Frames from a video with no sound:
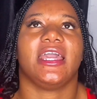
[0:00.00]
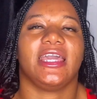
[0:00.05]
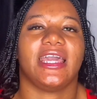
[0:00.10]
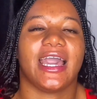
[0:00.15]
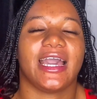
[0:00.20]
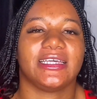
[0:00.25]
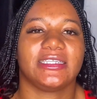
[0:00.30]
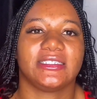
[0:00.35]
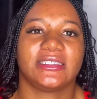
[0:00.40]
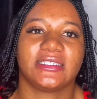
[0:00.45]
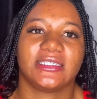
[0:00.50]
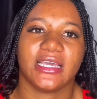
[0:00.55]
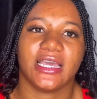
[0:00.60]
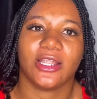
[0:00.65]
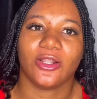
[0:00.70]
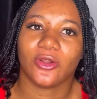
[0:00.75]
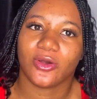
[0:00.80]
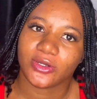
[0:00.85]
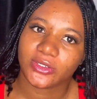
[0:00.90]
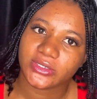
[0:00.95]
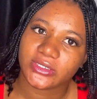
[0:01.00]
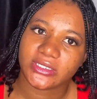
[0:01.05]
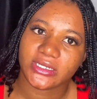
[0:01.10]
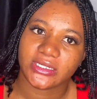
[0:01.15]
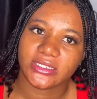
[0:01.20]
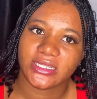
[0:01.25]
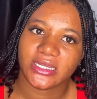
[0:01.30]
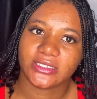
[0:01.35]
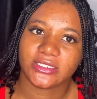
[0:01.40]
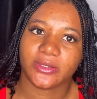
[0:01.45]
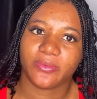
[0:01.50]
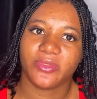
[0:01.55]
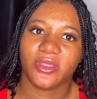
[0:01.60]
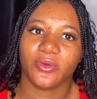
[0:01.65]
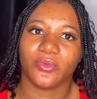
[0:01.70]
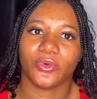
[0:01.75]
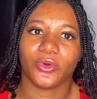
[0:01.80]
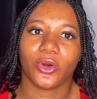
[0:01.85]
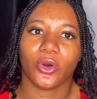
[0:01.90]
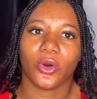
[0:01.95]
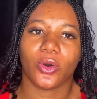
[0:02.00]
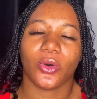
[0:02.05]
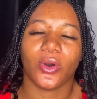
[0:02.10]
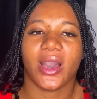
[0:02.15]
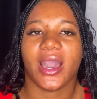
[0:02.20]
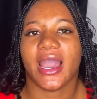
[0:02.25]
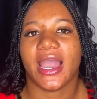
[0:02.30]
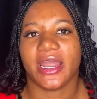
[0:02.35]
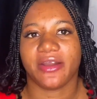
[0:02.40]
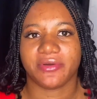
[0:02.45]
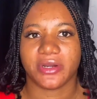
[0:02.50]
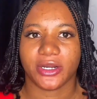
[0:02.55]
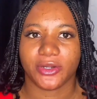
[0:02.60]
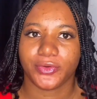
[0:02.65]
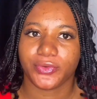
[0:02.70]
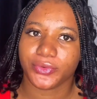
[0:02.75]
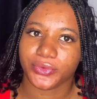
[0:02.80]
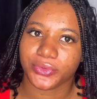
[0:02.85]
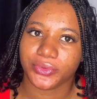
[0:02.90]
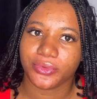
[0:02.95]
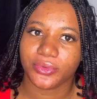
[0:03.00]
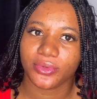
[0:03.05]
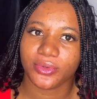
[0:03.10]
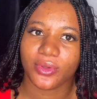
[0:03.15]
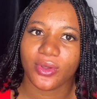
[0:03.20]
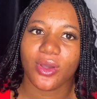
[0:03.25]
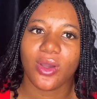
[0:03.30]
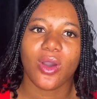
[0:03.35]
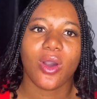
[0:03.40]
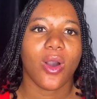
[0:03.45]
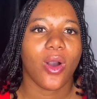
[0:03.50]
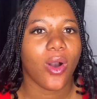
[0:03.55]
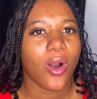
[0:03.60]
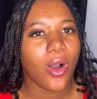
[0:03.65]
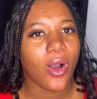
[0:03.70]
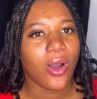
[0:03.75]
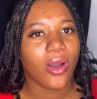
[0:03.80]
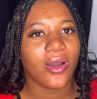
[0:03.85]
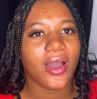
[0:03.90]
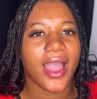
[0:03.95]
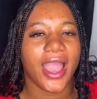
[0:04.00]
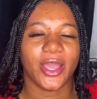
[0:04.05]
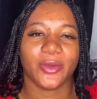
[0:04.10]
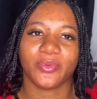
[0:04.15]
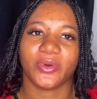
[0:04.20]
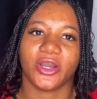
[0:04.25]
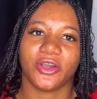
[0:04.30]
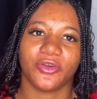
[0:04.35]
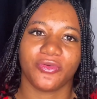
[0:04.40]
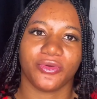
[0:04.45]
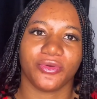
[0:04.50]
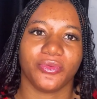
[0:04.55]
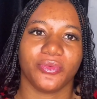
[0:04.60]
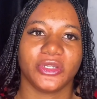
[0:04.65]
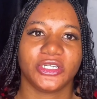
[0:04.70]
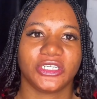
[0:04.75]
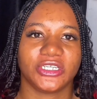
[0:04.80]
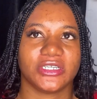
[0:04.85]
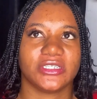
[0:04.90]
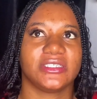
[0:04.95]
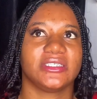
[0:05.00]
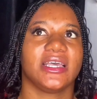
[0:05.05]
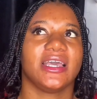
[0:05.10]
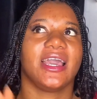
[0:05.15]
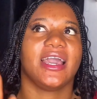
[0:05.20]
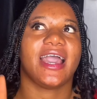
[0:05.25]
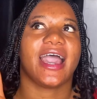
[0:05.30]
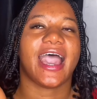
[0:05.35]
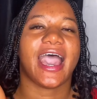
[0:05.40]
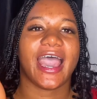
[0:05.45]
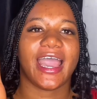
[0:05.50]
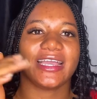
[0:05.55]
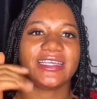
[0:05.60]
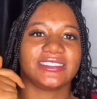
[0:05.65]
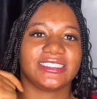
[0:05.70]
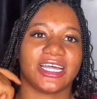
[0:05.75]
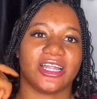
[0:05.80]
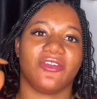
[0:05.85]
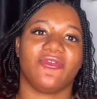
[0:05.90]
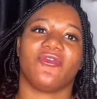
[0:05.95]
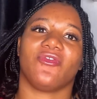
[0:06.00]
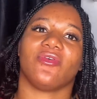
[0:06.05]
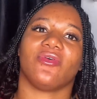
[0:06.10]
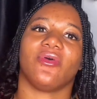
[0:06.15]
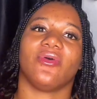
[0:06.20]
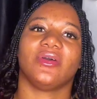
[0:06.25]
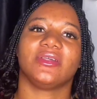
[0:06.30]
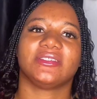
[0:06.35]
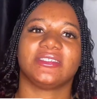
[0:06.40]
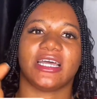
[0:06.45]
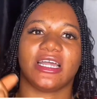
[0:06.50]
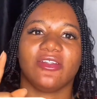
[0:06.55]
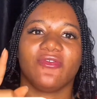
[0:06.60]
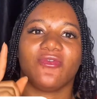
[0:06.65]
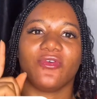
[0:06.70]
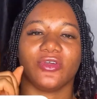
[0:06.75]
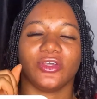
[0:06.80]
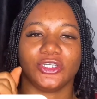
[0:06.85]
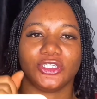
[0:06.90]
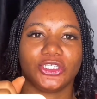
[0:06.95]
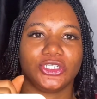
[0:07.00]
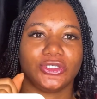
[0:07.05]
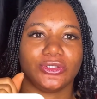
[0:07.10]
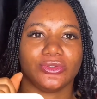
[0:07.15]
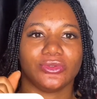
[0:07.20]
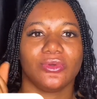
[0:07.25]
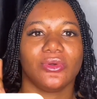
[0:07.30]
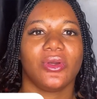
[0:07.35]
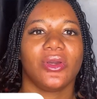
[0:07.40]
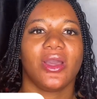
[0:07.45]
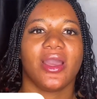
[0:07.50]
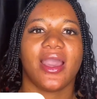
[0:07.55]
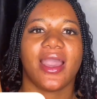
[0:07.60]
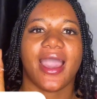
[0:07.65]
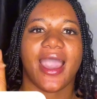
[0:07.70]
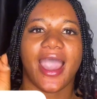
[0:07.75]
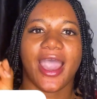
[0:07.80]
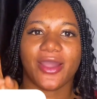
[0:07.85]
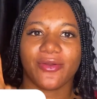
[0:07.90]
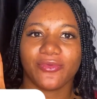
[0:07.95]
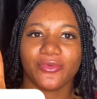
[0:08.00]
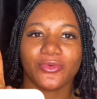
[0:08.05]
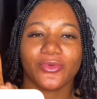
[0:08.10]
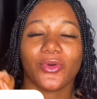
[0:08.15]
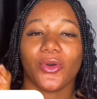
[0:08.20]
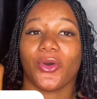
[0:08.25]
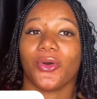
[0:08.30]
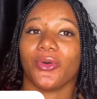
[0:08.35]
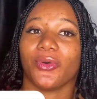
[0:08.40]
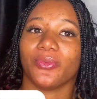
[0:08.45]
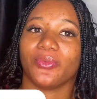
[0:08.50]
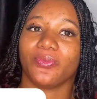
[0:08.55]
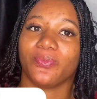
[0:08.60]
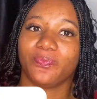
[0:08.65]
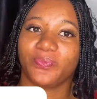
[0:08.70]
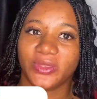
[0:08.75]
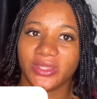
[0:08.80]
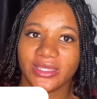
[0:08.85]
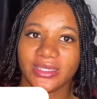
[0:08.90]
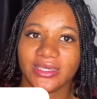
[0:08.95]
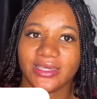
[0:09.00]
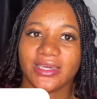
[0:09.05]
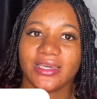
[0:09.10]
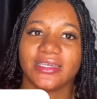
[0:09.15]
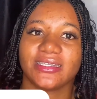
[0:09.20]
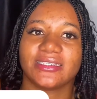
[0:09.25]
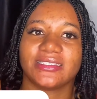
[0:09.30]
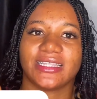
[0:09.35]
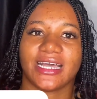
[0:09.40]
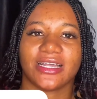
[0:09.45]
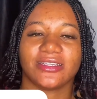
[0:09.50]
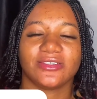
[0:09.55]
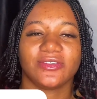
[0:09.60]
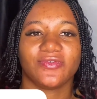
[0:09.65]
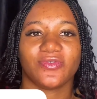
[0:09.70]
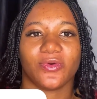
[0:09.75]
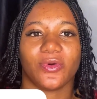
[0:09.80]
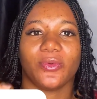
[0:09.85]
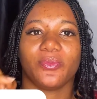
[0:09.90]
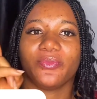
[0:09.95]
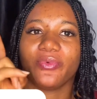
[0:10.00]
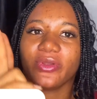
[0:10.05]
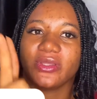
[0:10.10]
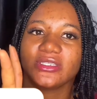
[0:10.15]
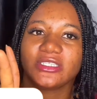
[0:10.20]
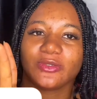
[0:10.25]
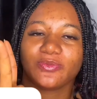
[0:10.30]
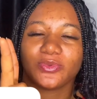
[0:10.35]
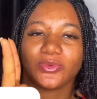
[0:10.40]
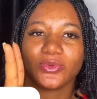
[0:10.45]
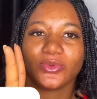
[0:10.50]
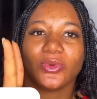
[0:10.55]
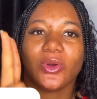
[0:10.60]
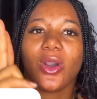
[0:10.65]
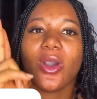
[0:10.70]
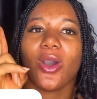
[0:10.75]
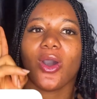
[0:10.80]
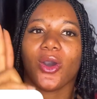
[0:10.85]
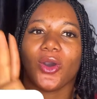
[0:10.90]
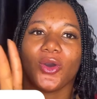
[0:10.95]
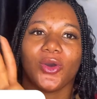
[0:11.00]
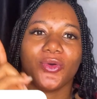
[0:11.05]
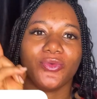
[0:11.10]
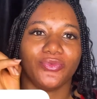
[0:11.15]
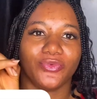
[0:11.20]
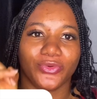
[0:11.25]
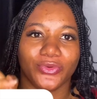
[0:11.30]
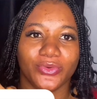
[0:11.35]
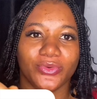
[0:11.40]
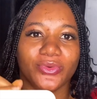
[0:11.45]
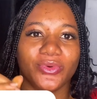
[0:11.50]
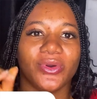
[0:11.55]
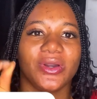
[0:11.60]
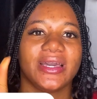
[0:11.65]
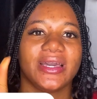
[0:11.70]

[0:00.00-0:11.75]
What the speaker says: as a law student, there's something we call IRAC Rule or IPAC Rule, which is I stand for issue, R or P stands for principle or rule,